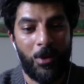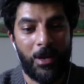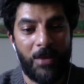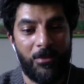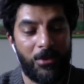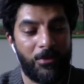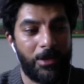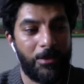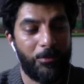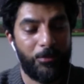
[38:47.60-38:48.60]
level
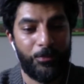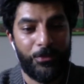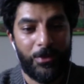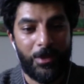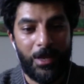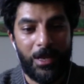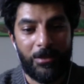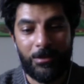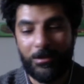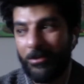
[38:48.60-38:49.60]
of
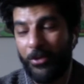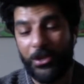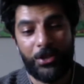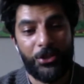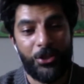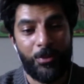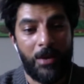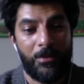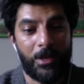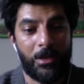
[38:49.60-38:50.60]
research you might
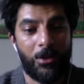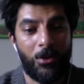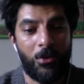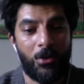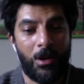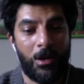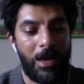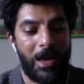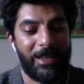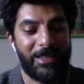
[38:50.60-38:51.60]
have done or
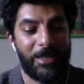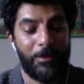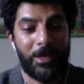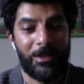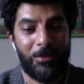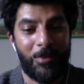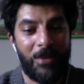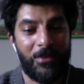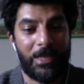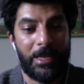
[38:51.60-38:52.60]
academia you might have
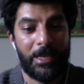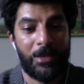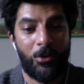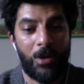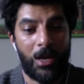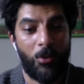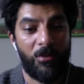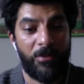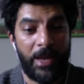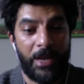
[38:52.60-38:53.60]
attended or like
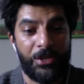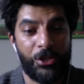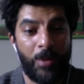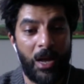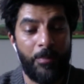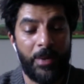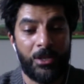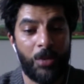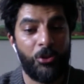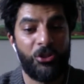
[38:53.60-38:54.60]
qualifications you might have picked
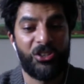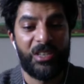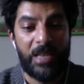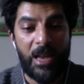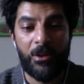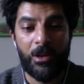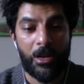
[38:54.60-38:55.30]
up. You're just never going to